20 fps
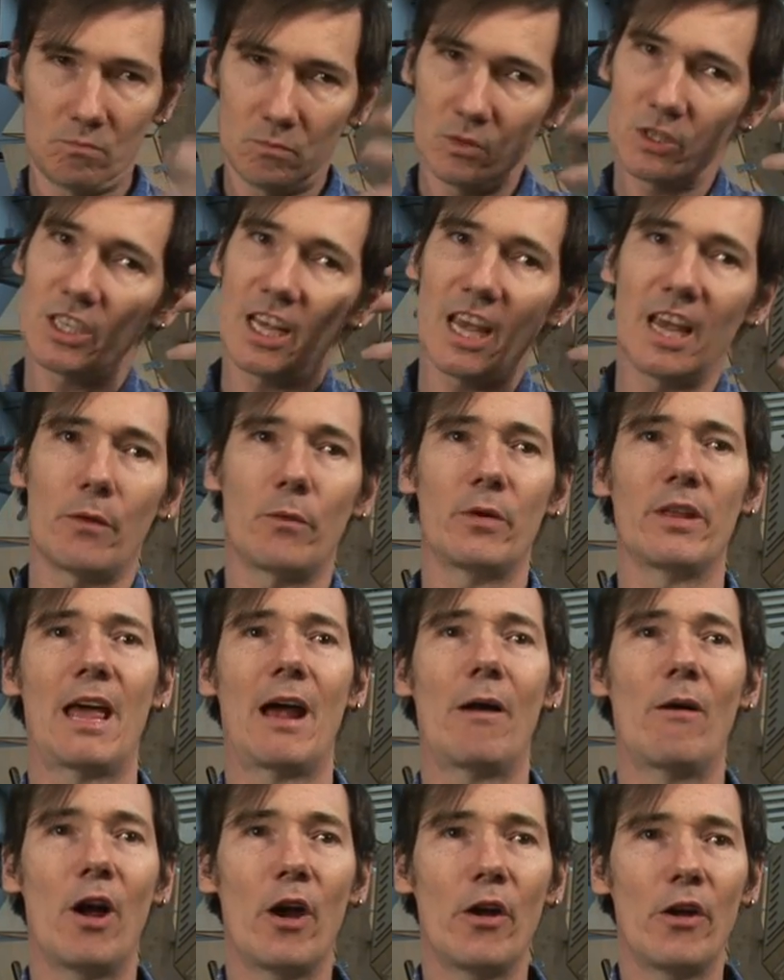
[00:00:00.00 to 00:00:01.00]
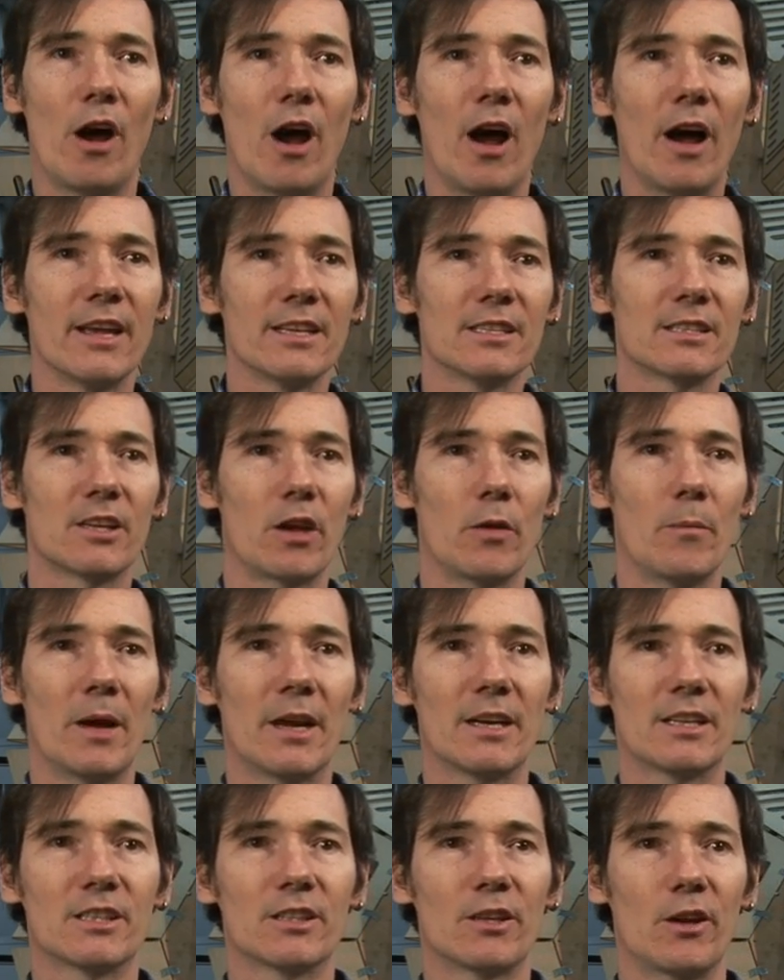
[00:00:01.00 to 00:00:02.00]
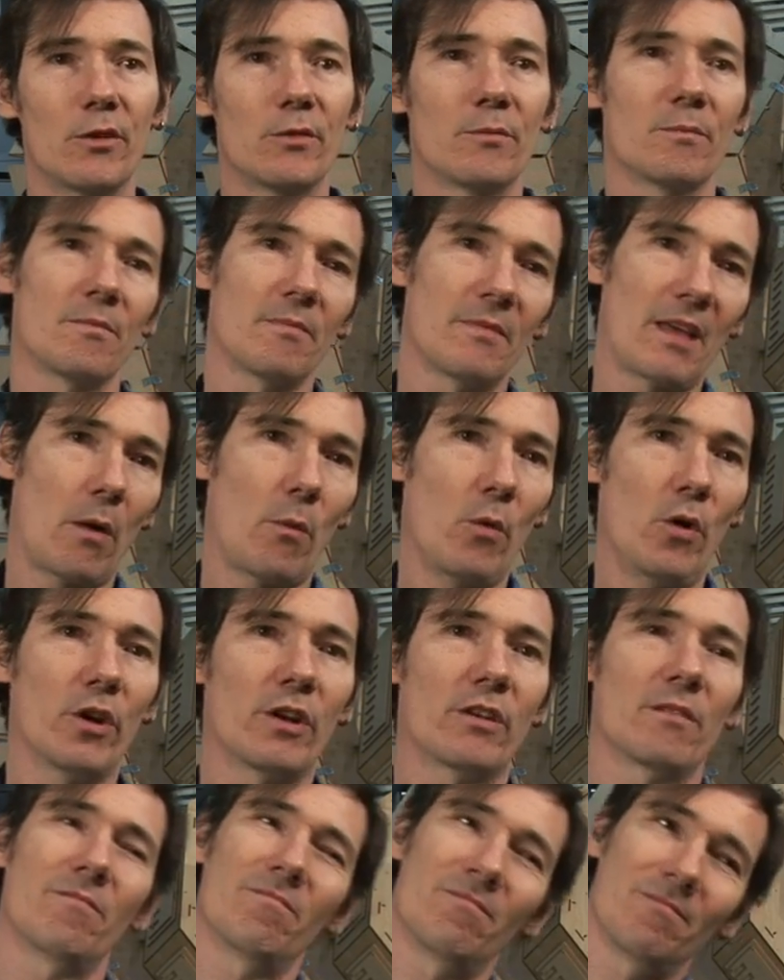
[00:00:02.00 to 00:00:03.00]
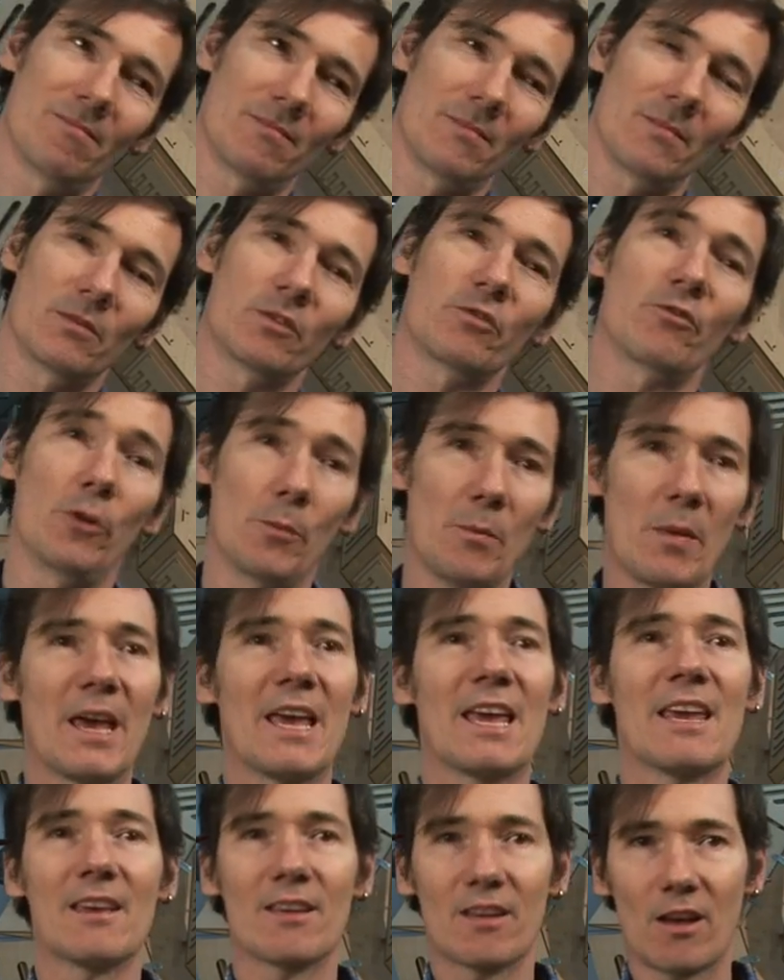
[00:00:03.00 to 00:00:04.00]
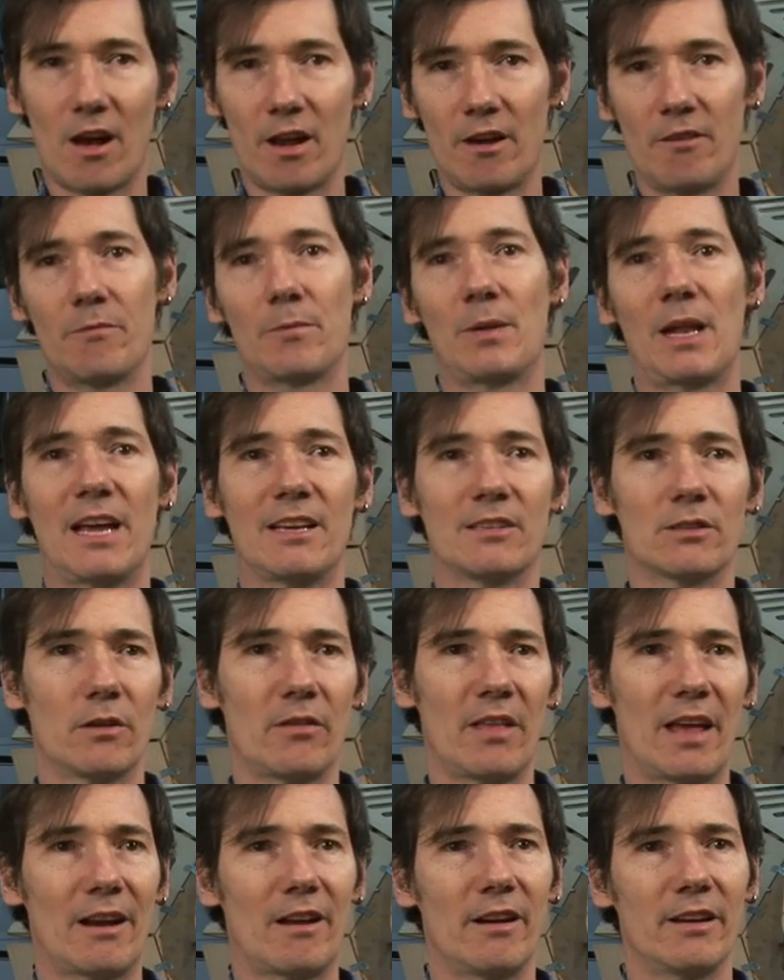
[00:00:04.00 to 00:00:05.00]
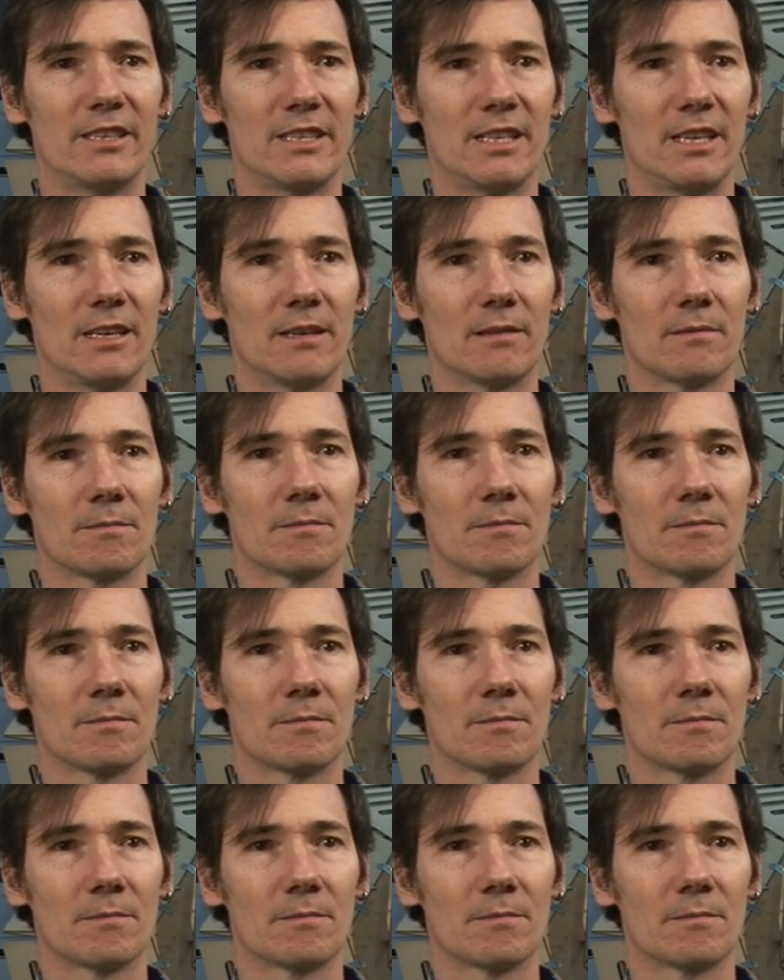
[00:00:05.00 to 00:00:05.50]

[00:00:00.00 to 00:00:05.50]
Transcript: see it with our own eyes so much. So that work, for me, kind of plays on that idea.